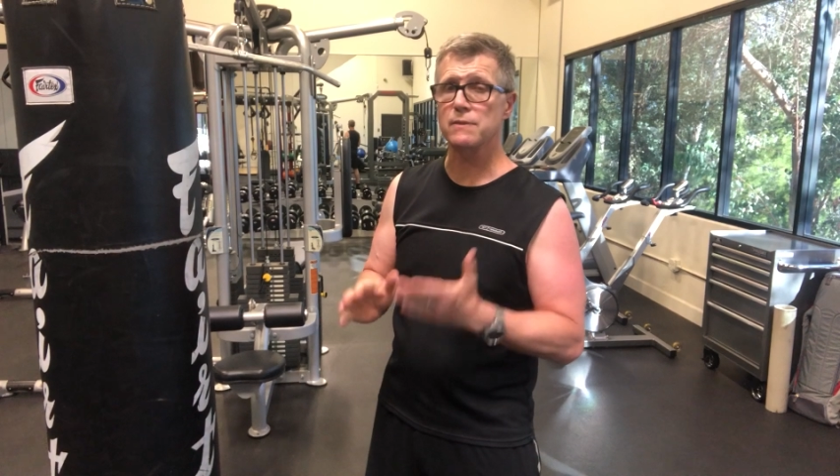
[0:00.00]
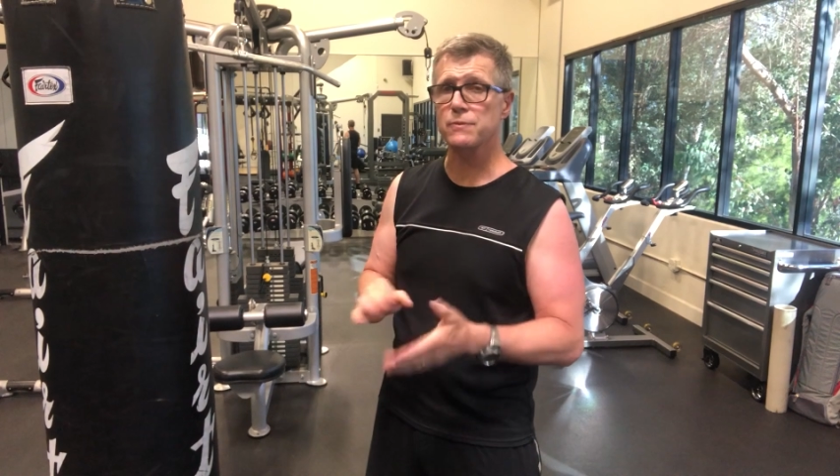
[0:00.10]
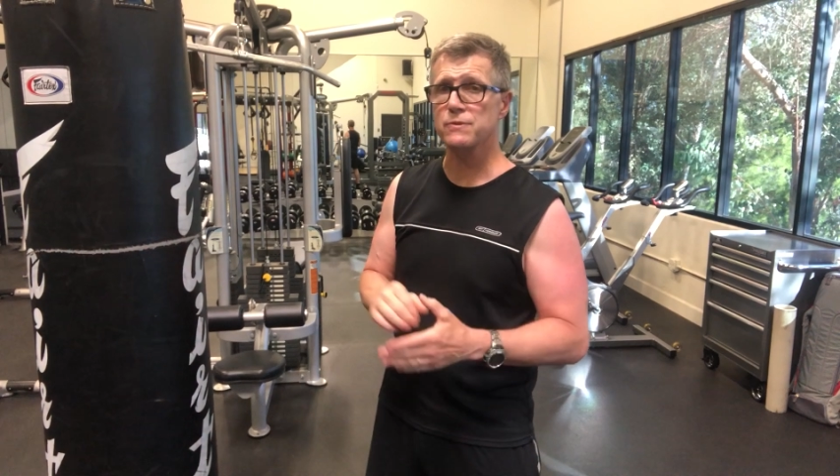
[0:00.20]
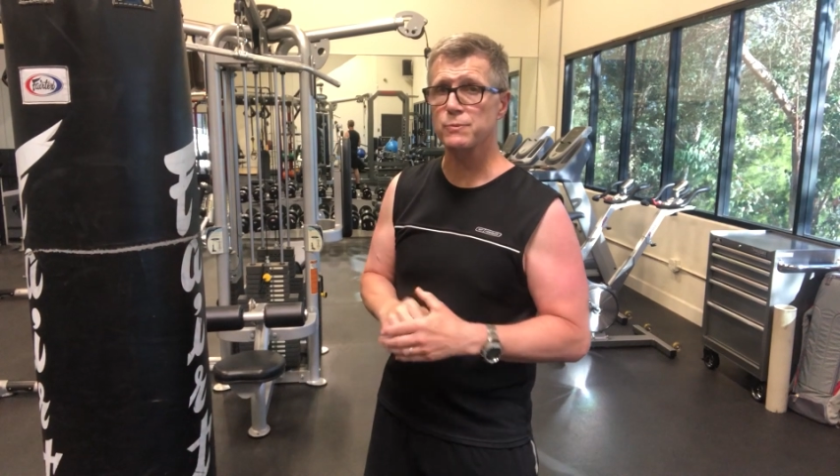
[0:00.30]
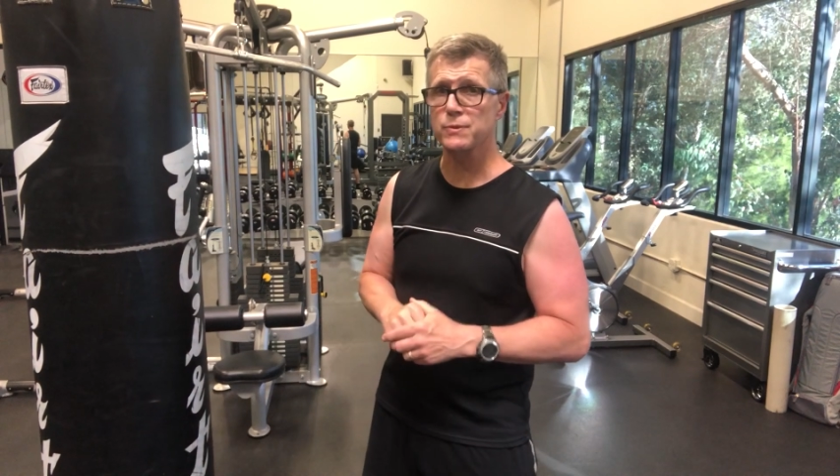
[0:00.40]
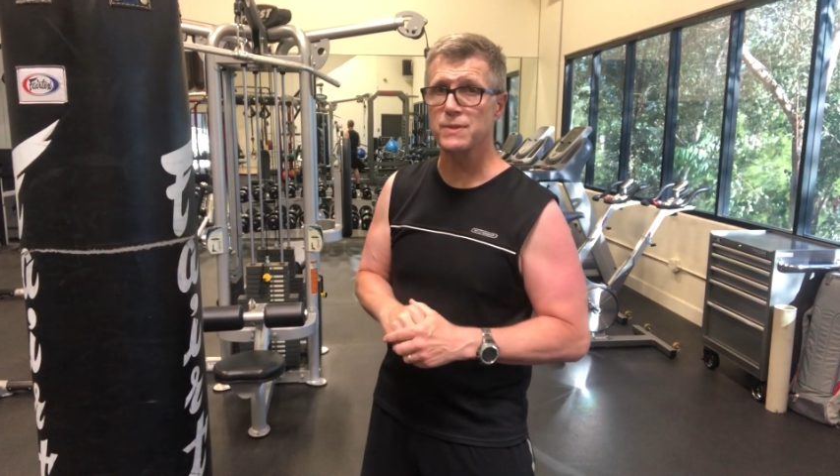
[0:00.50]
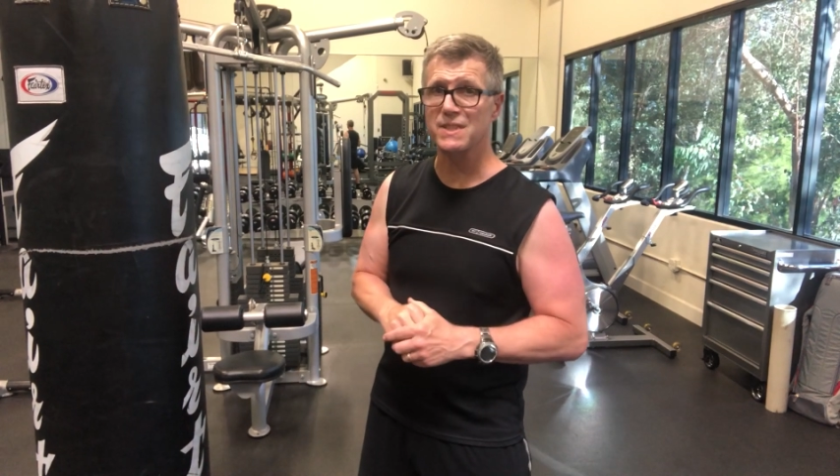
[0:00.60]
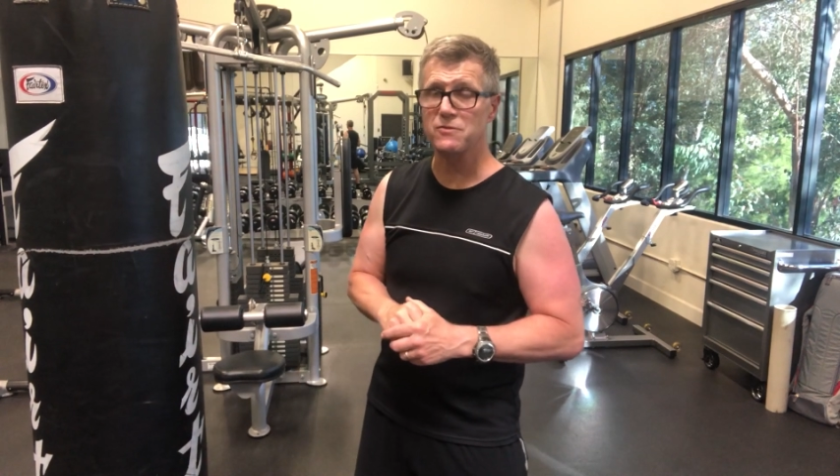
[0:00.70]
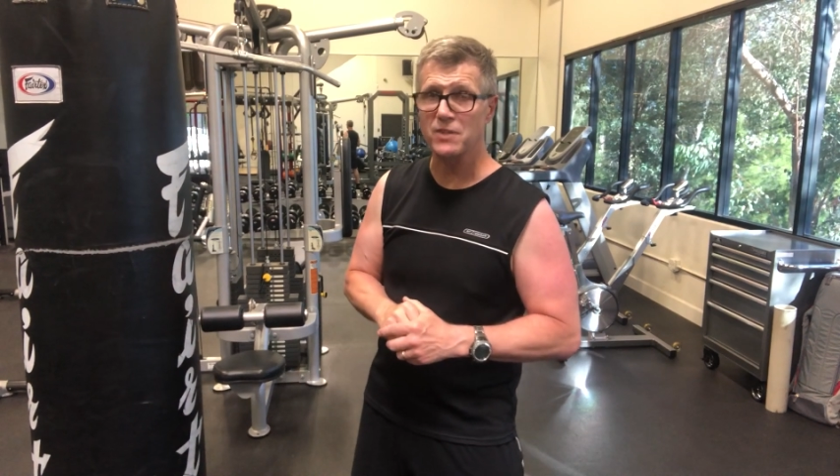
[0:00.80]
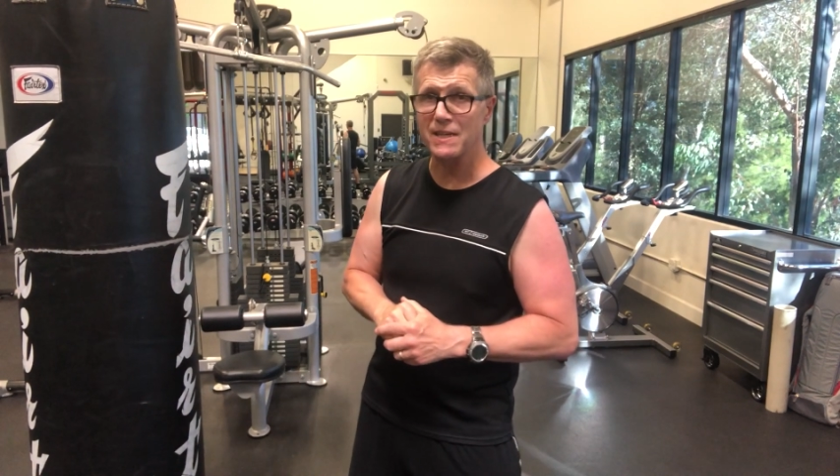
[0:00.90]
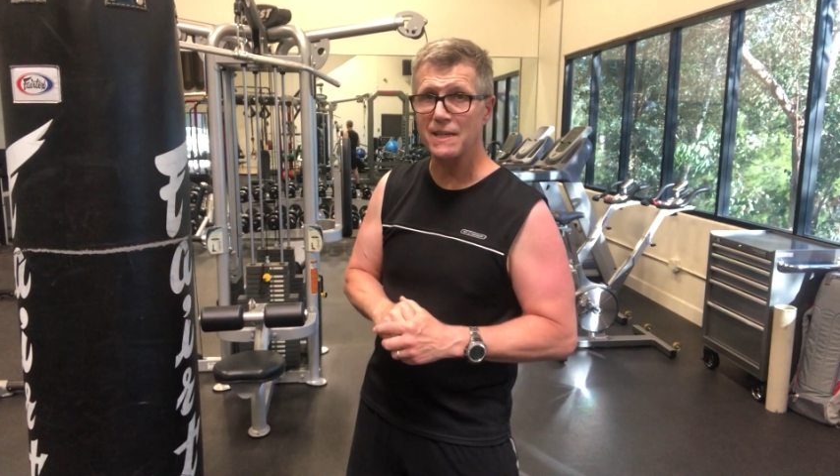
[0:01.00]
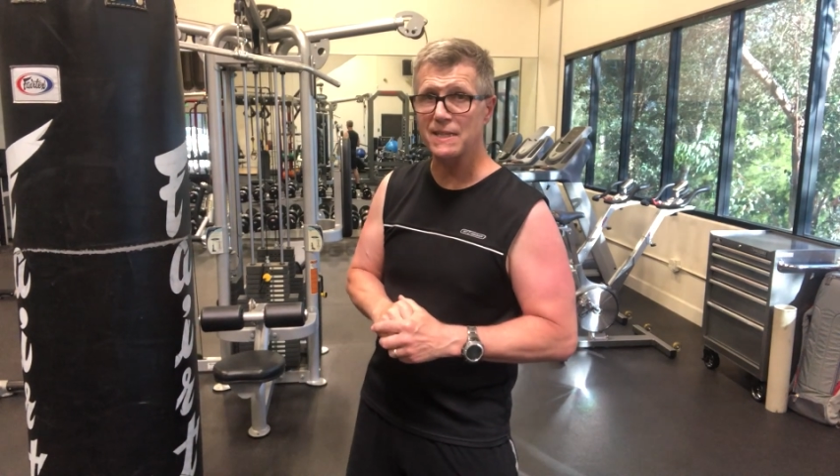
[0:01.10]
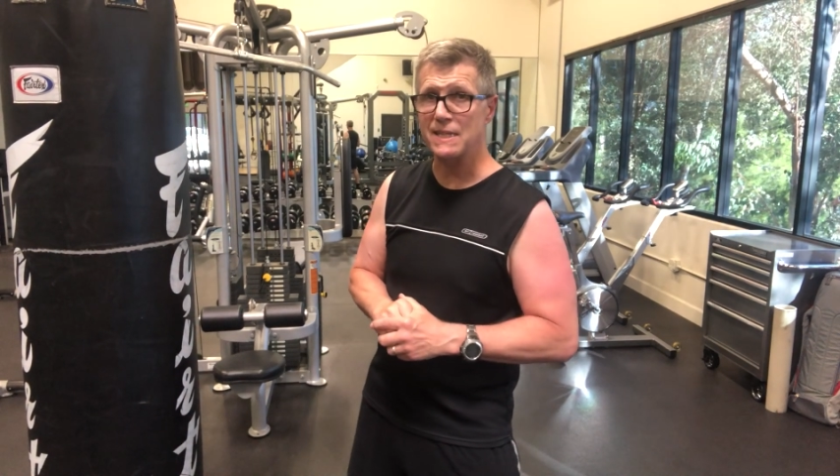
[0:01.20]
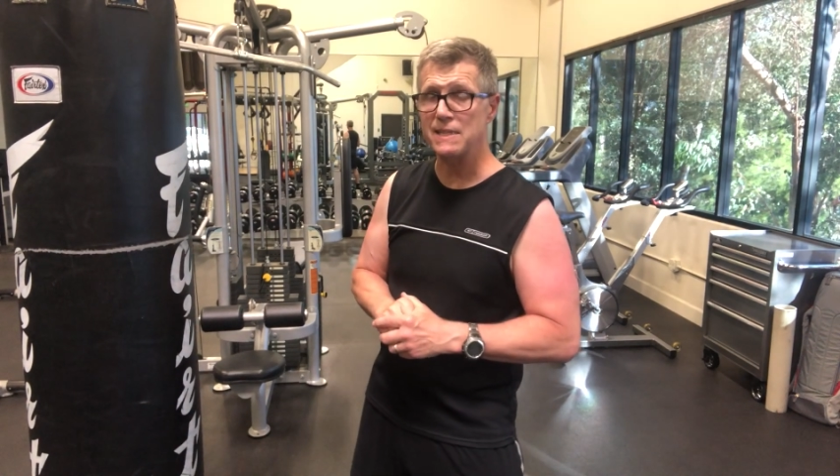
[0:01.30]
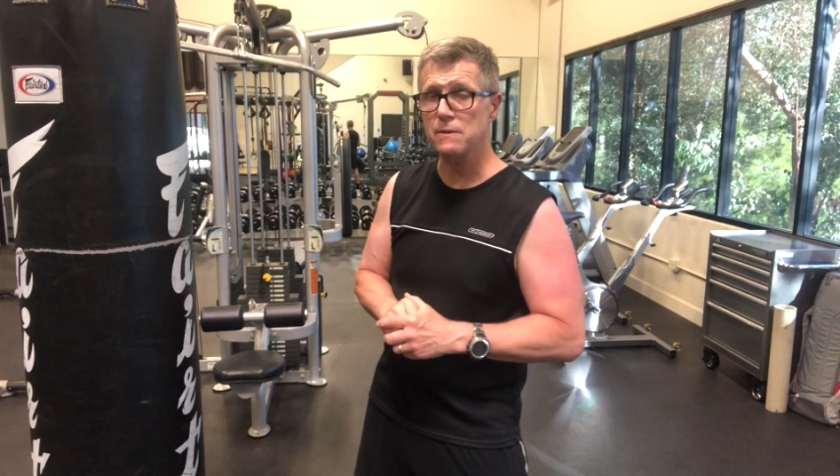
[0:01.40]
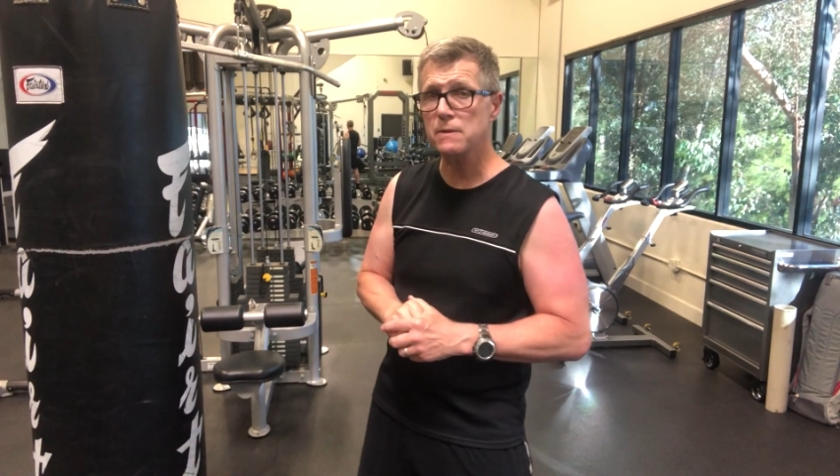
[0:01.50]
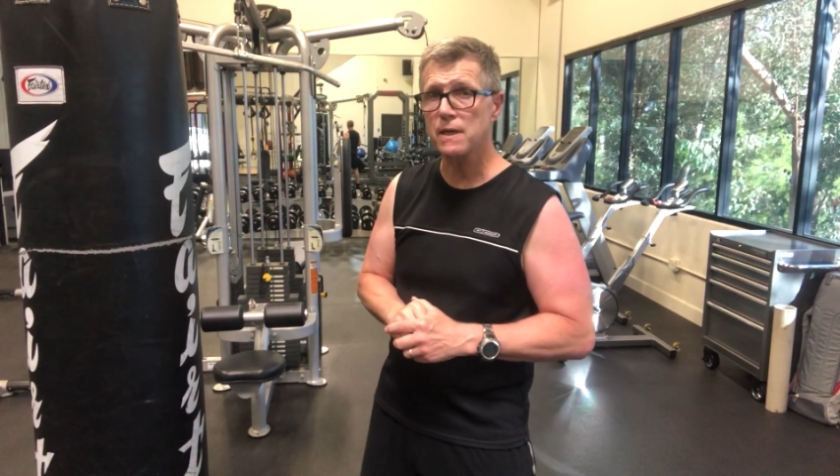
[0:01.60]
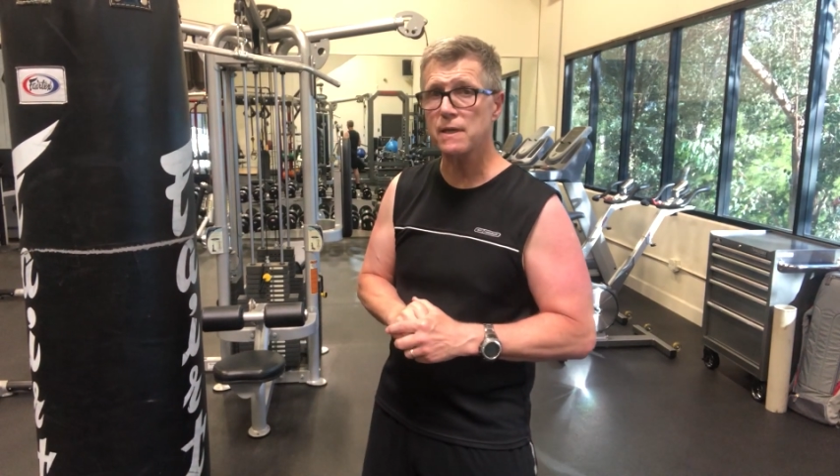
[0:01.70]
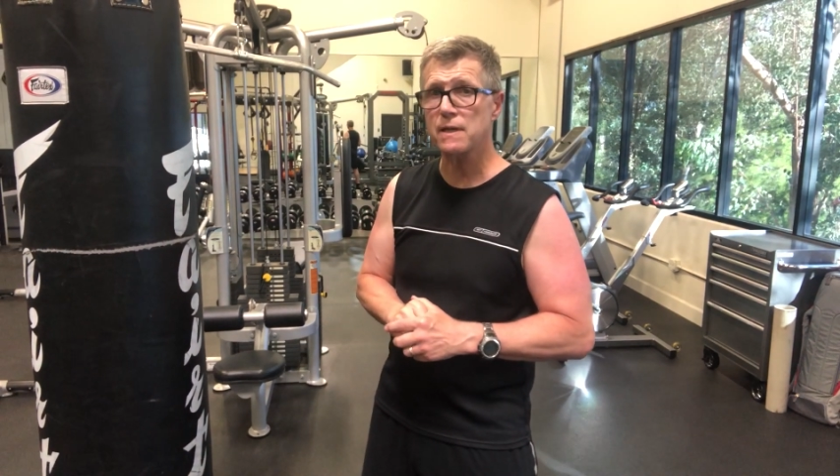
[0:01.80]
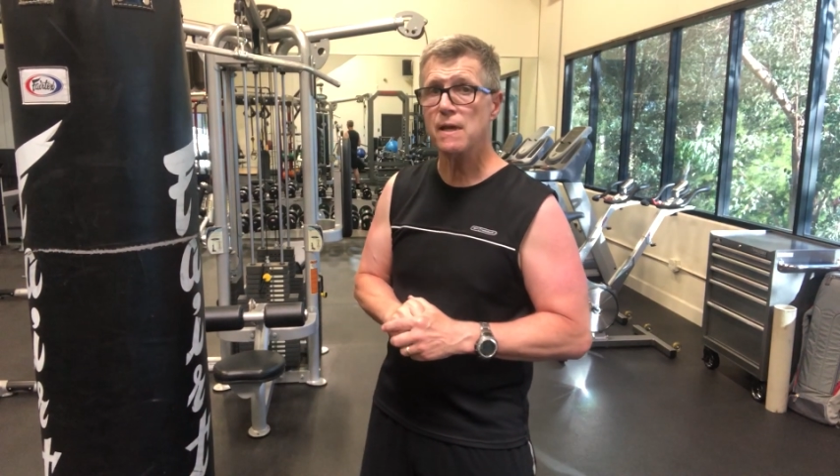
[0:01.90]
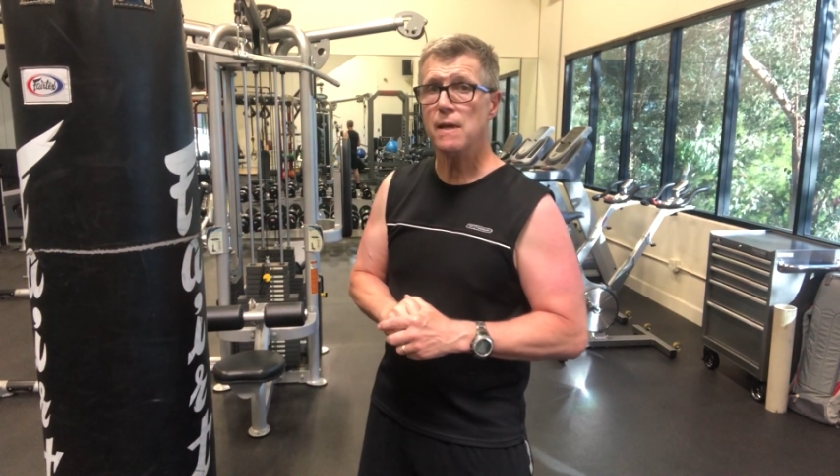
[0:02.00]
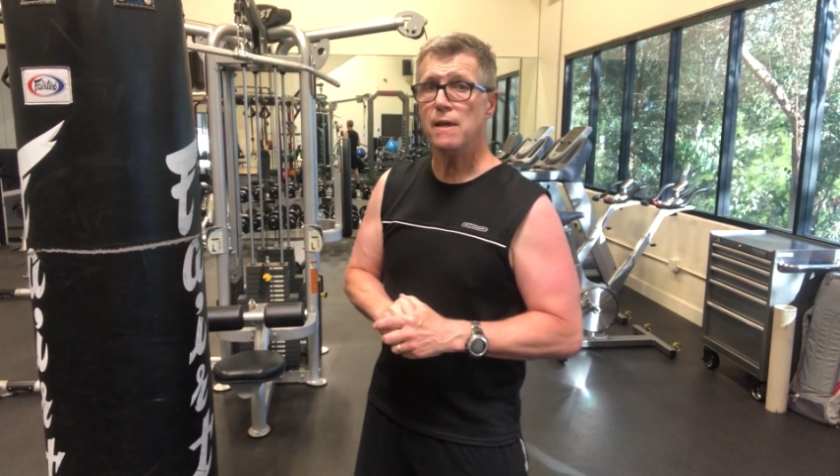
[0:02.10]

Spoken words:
difference between the JKD heel kick